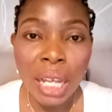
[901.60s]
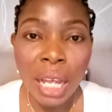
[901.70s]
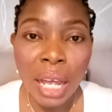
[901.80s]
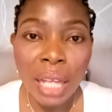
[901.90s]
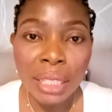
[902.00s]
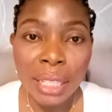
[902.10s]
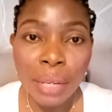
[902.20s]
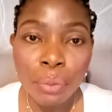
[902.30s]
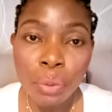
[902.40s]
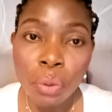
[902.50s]
and
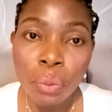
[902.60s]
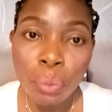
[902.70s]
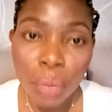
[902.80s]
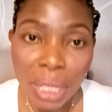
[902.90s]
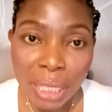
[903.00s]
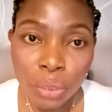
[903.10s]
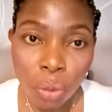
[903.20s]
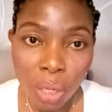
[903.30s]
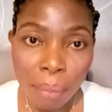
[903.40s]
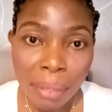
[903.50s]
we'll go quickly talk
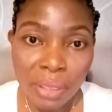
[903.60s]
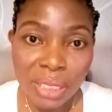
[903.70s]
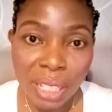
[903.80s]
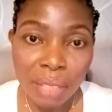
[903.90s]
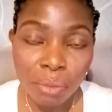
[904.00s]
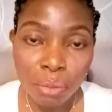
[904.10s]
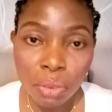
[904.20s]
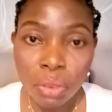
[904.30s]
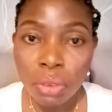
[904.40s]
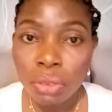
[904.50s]
about
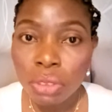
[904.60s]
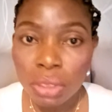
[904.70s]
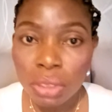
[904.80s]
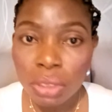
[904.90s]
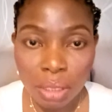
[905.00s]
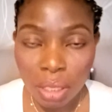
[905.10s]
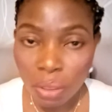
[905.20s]
just a